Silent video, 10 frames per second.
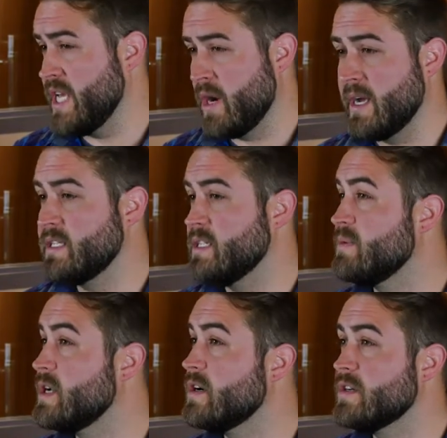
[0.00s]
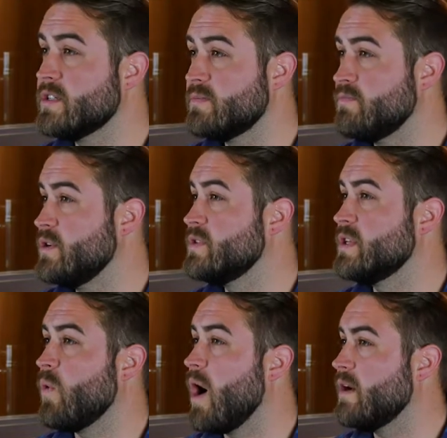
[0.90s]
Brettanomyces beers,
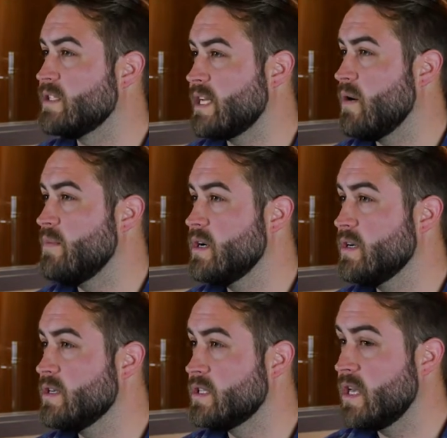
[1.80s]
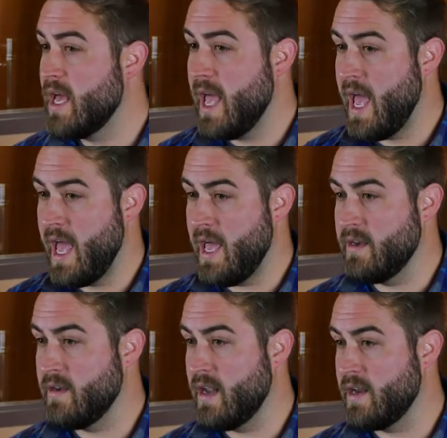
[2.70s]
producing wild, sour beers,
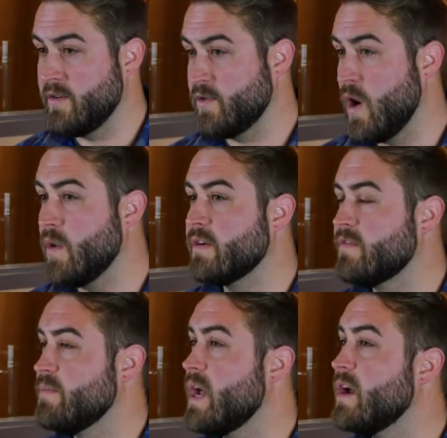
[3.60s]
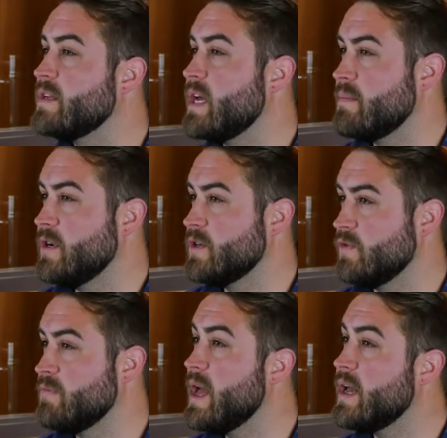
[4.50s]
and growing from there the type of
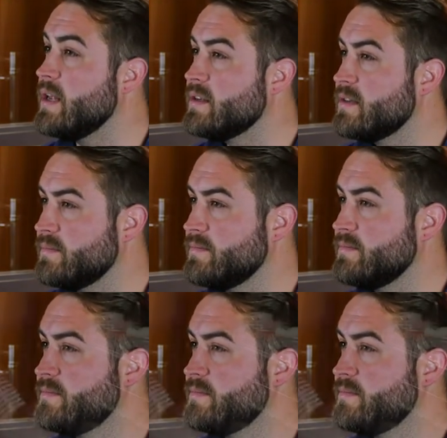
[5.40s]
beers we've made.